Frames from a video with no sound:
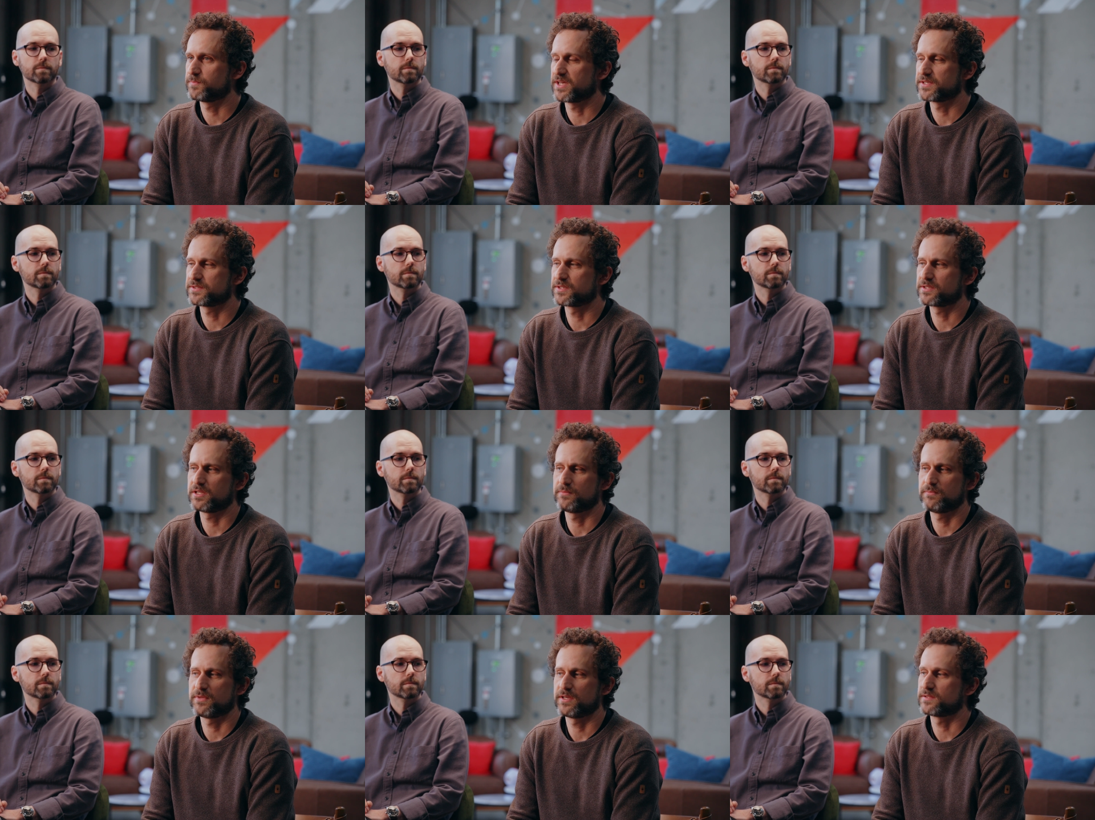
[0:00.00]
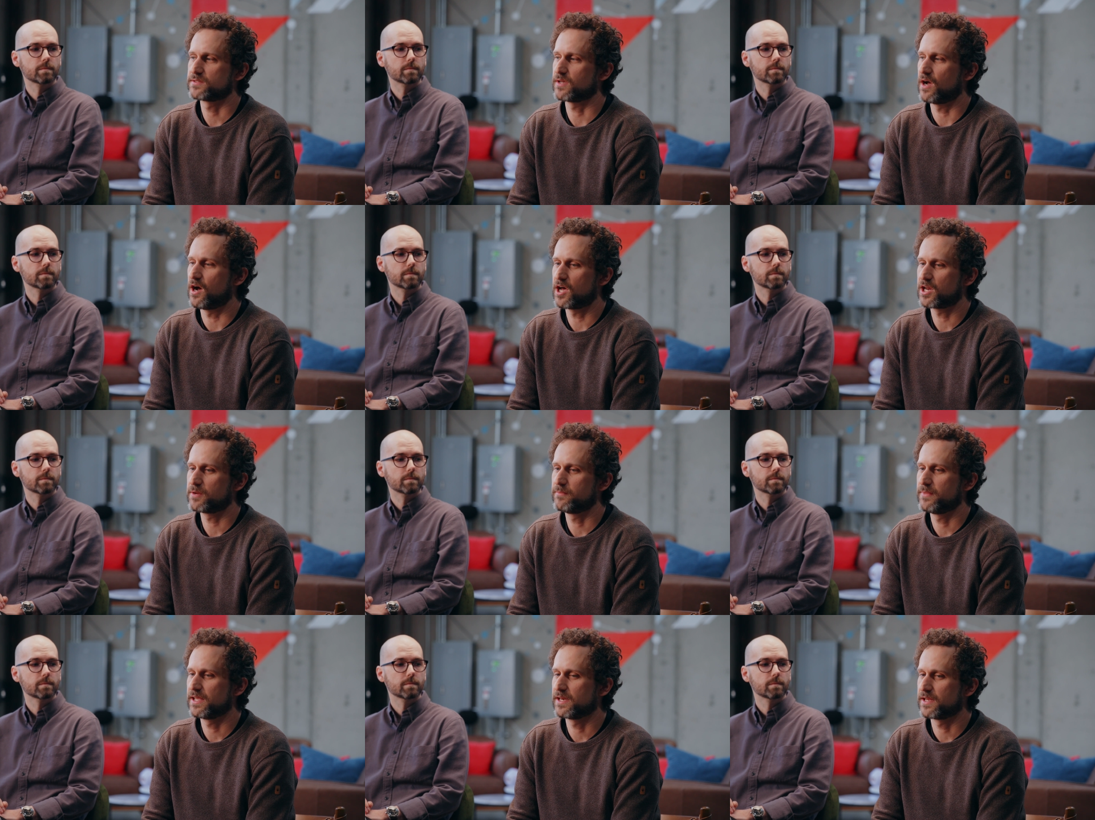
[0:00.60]
Speaker 1: basically means
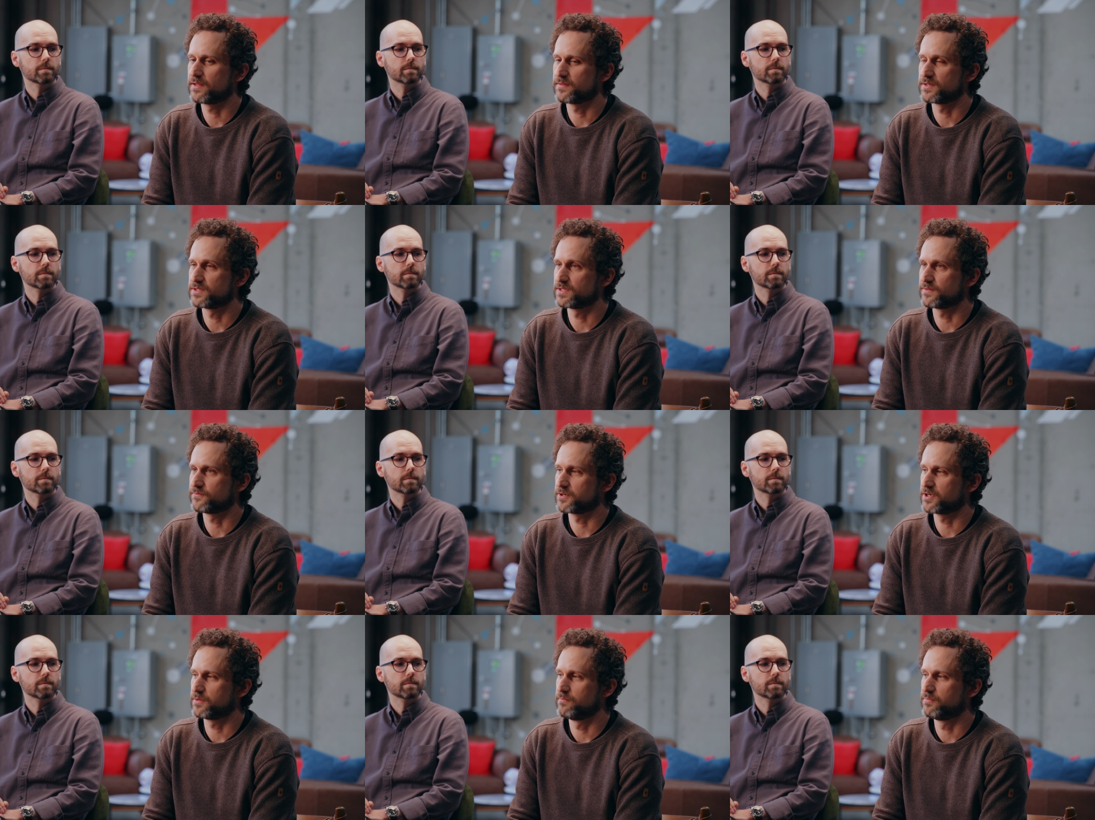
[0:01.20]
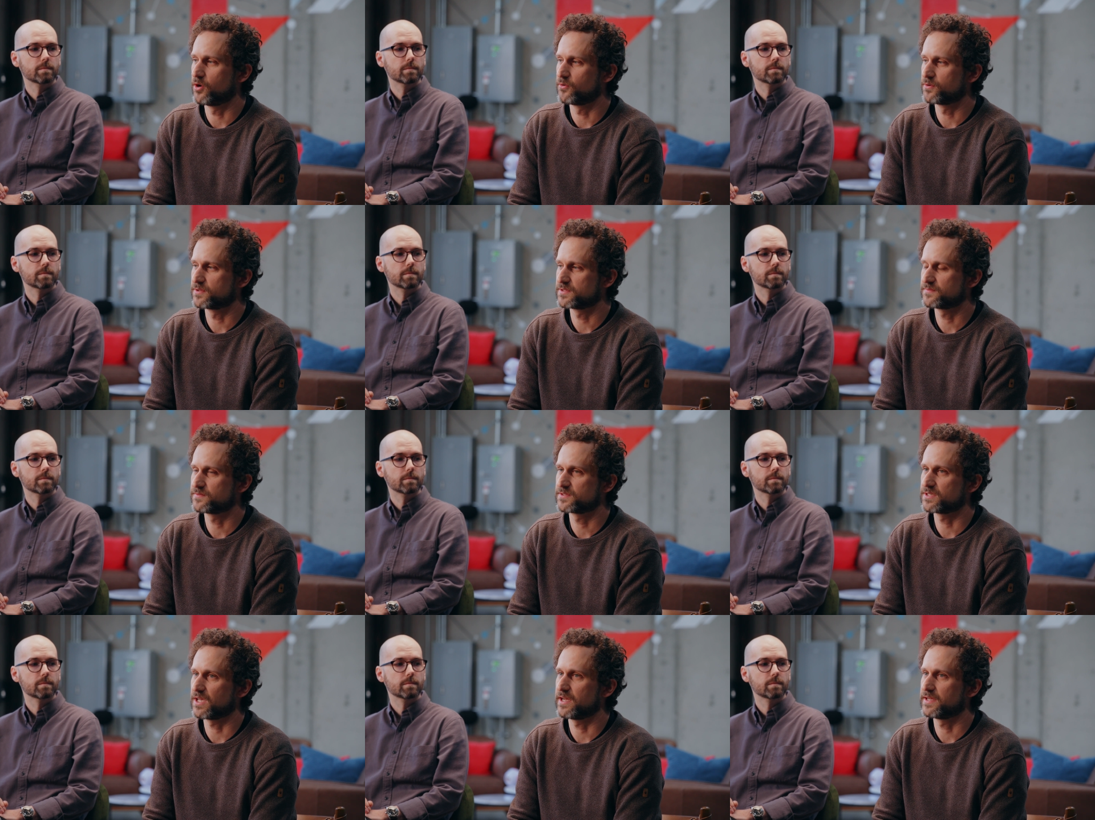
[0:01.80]
automating the different components of
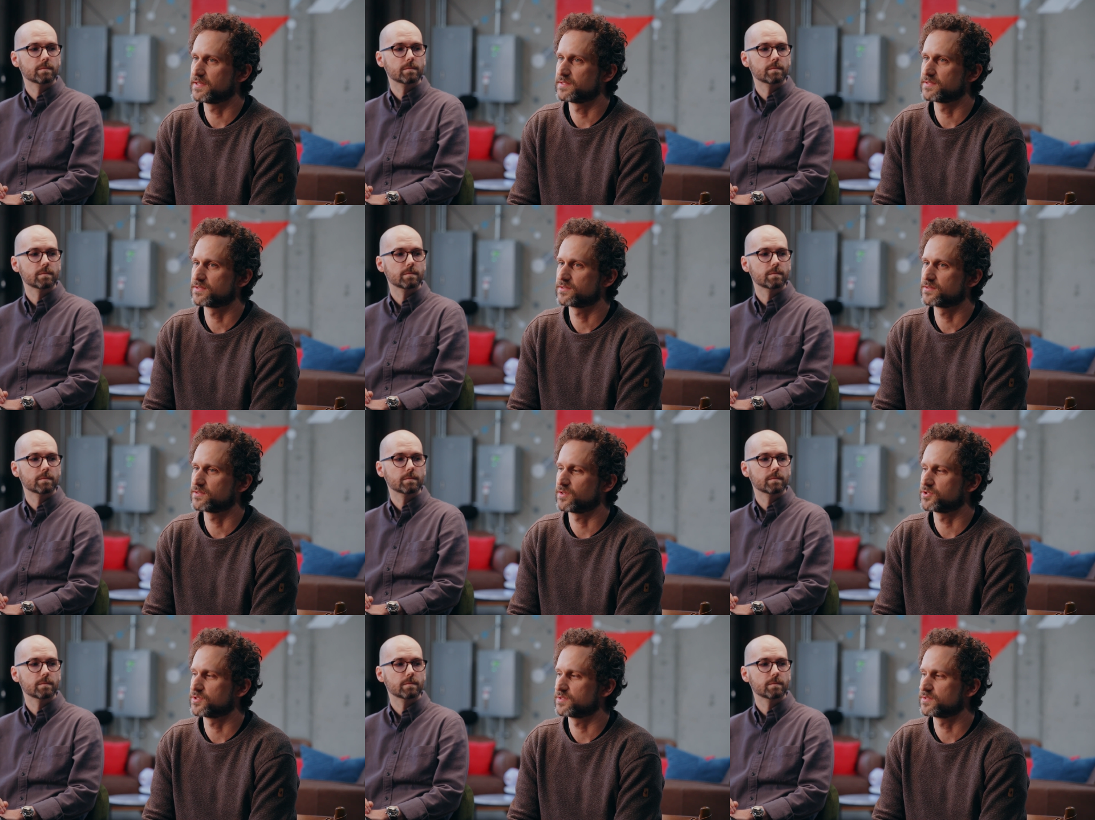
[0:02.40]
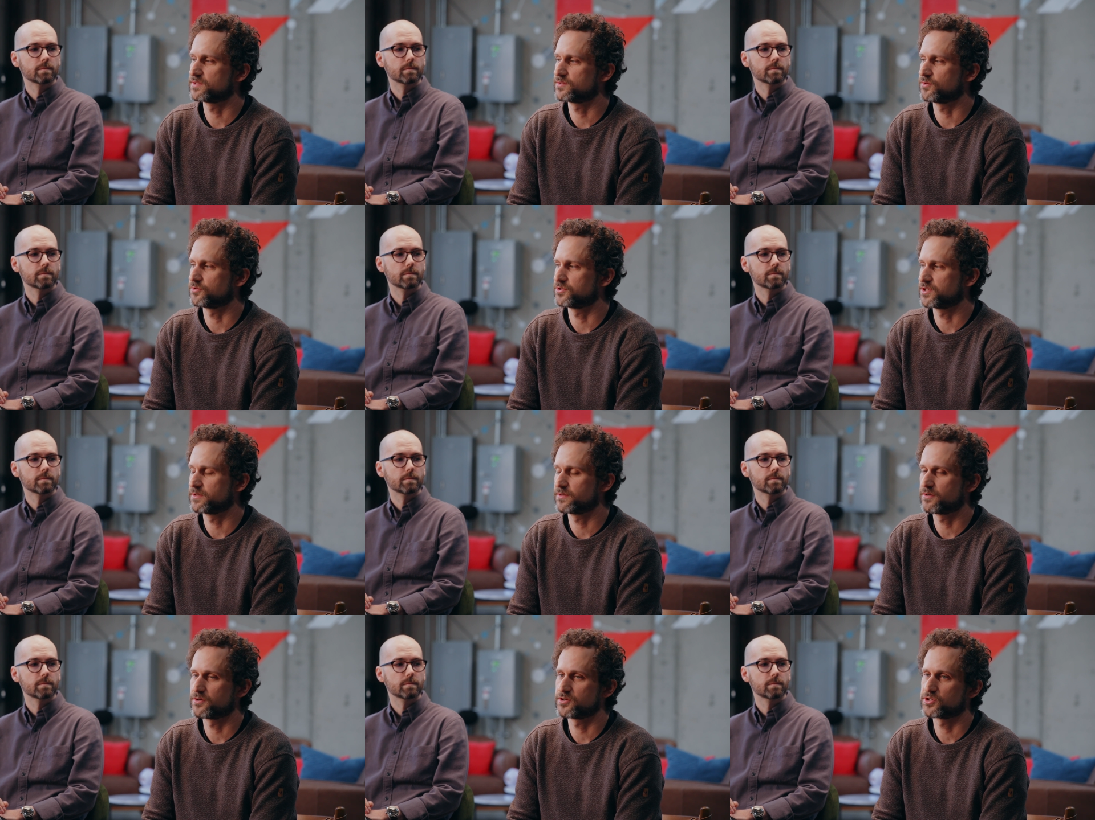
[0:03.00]
science, such as searching
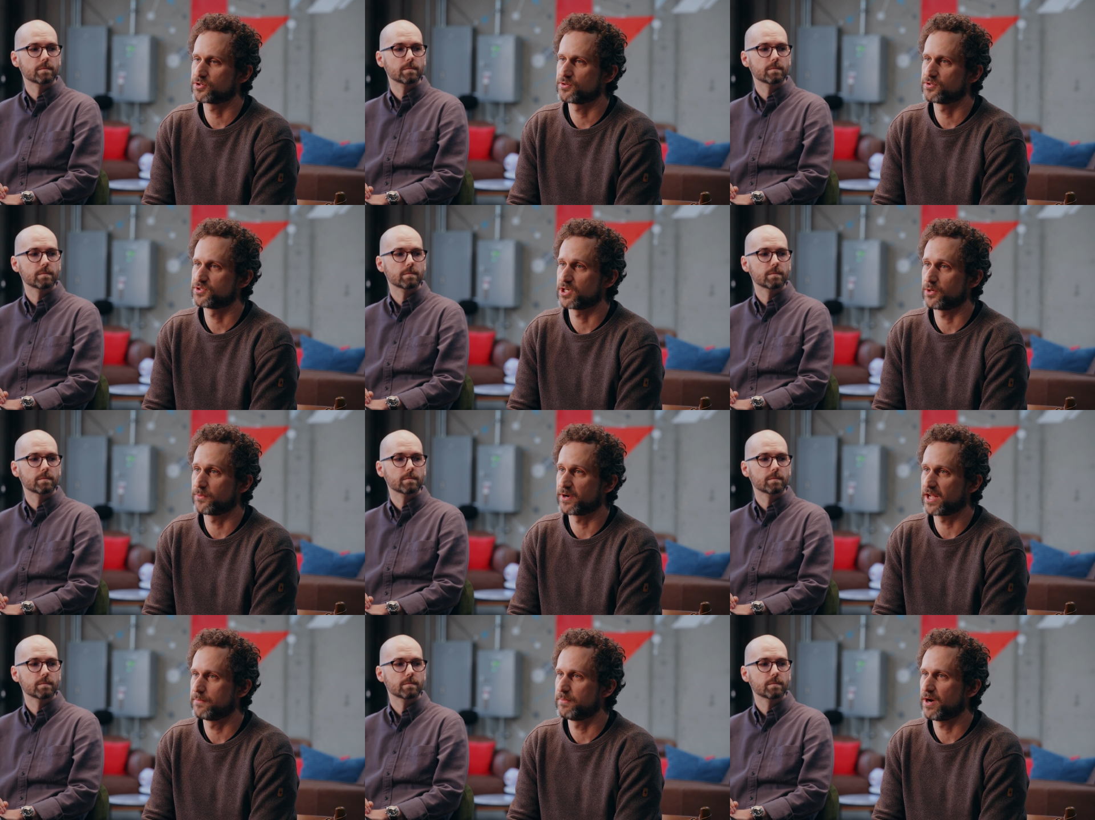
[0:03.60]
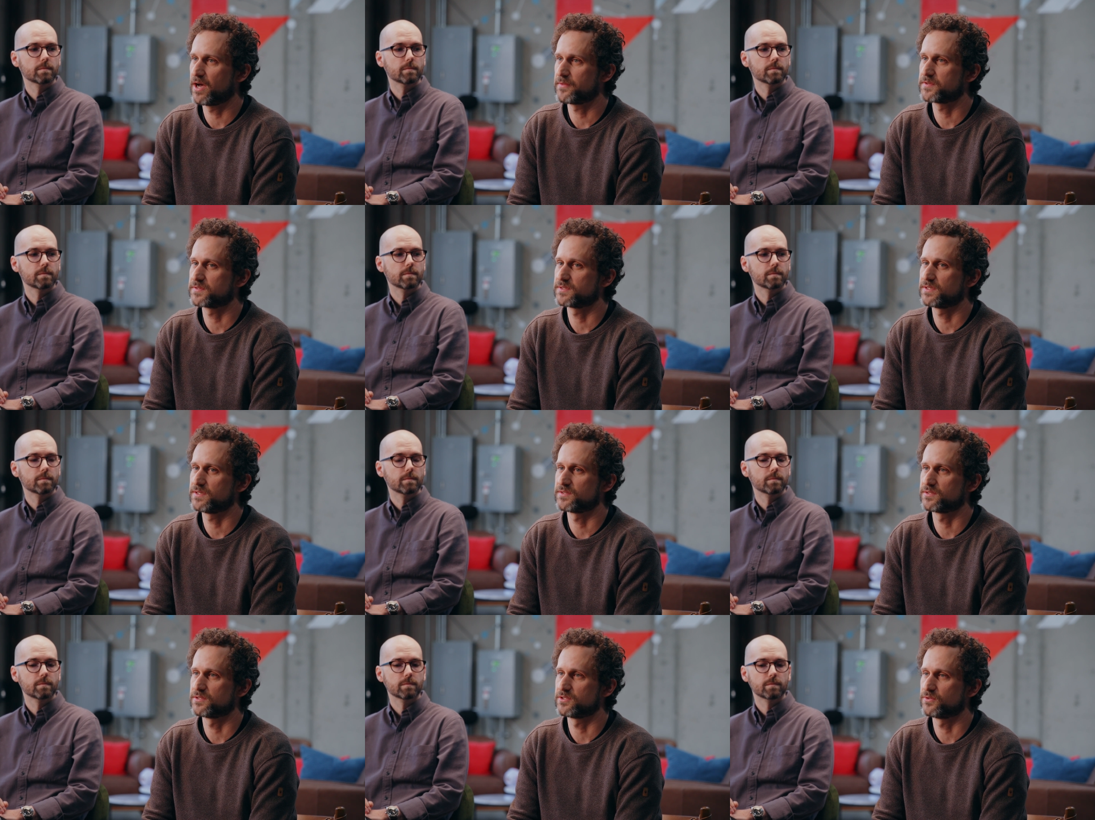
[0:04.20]
literature, generating
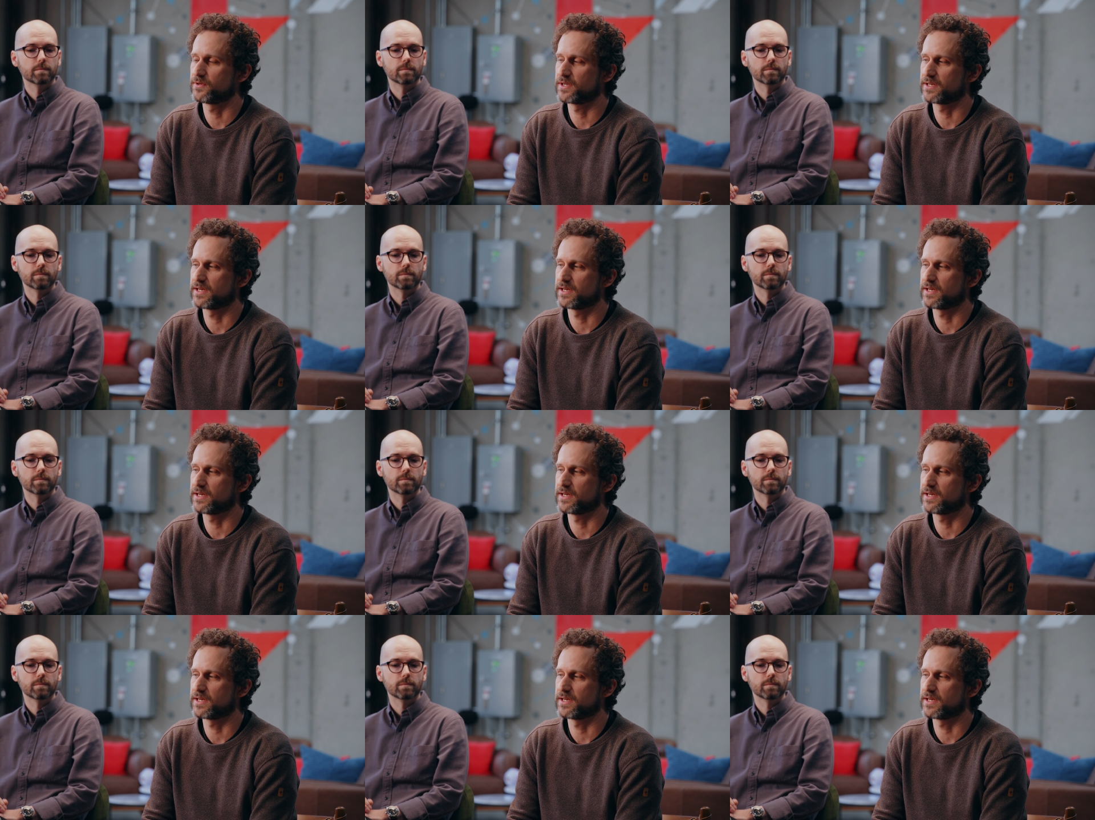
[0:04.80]
hypotheses, and doing